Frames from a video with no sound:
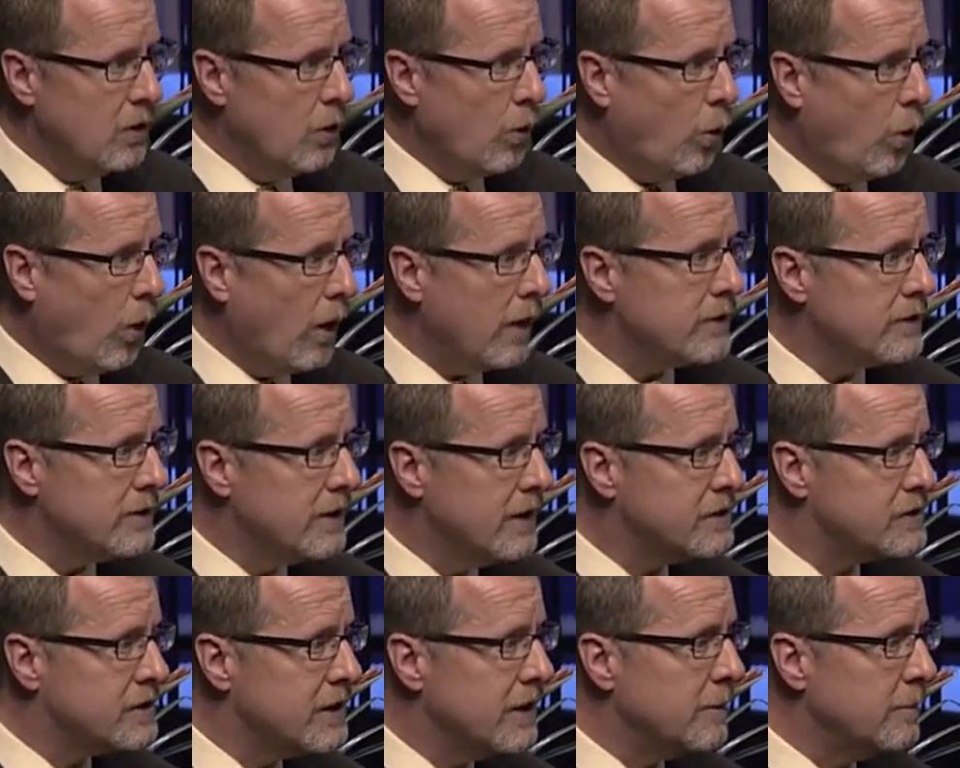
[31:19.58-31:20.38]
What
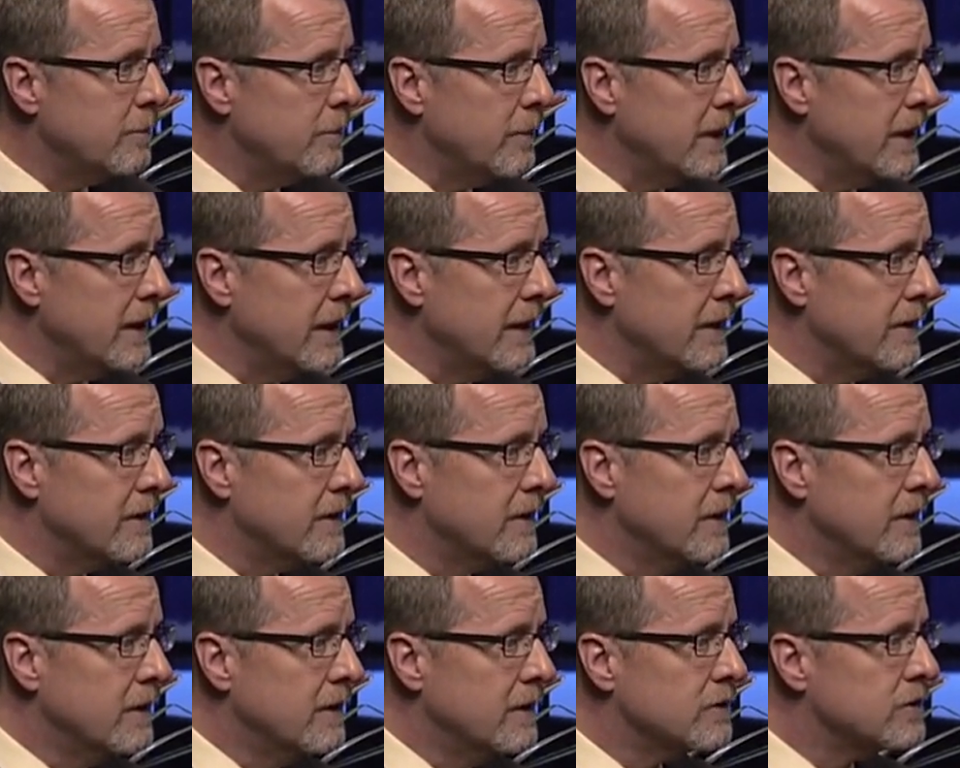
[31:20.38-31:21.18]
does it mean
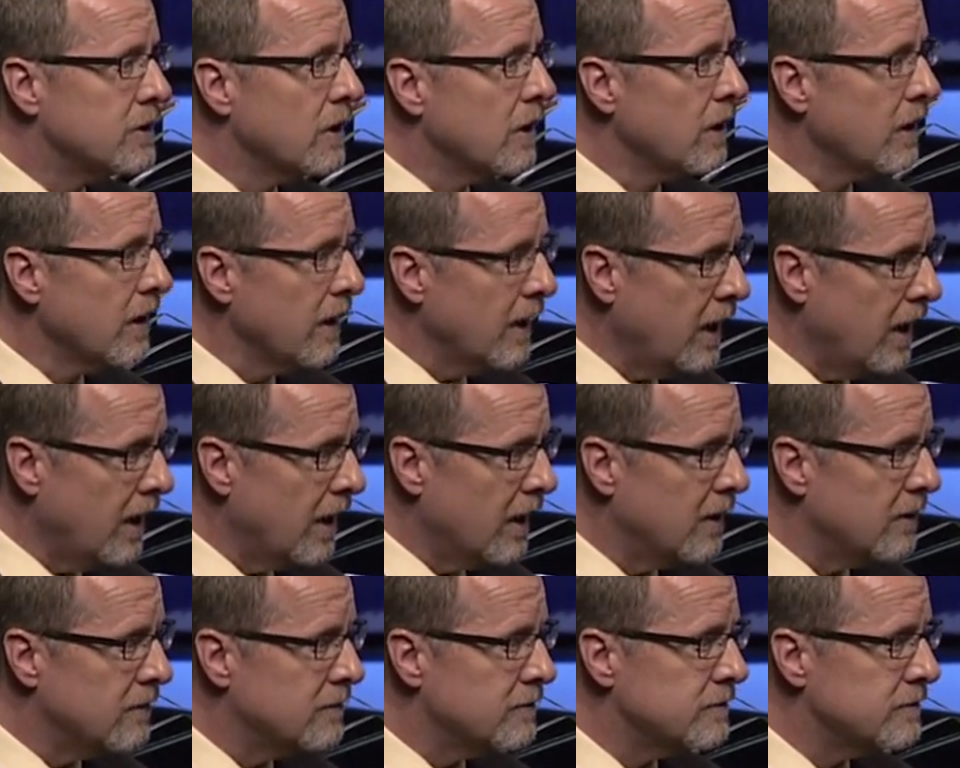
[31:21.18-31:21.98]
to love?